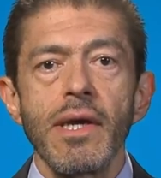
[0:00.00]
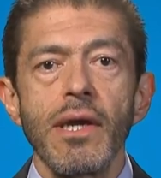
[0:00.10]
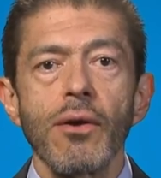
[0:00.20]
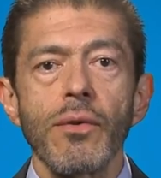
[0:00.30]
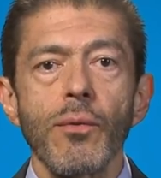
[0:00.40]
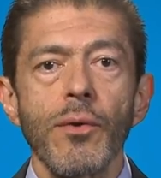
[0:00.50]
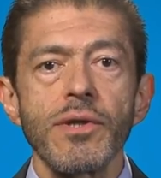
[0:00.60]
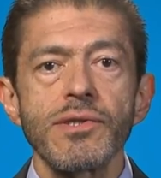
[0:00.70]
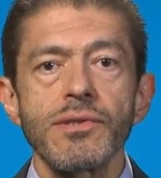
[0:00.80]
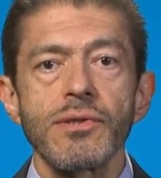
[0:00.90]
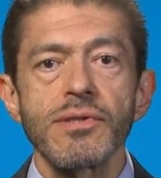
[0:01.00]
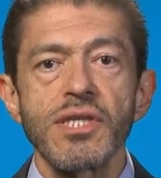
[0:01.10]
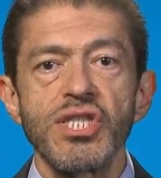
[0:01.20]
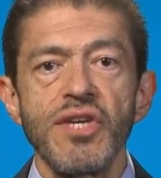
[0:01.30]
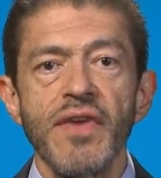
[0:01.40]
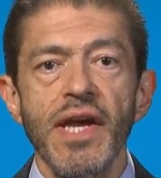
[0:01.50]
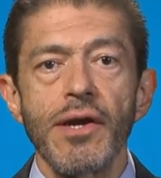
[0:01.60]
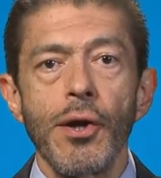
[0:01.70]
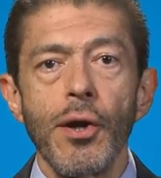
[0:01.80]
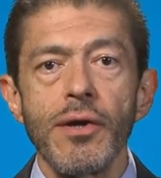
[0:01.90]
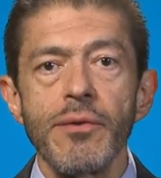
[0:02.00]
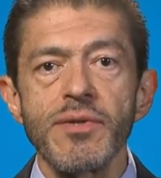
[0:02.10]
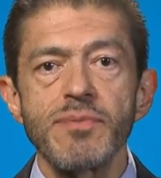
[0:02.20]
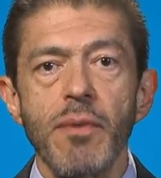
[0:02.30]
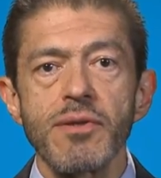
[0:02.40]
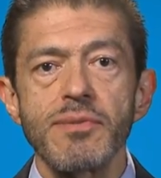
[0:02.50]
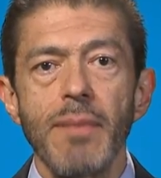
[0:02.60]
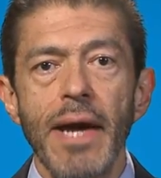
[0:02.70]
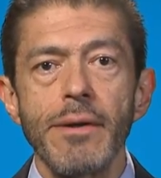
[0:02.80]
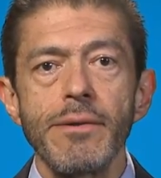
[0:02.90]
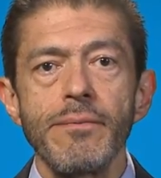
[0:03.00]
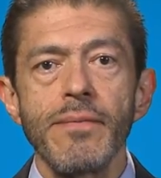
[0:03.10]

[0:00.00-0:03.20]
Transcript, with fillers: In other words, does achieving an early response matter?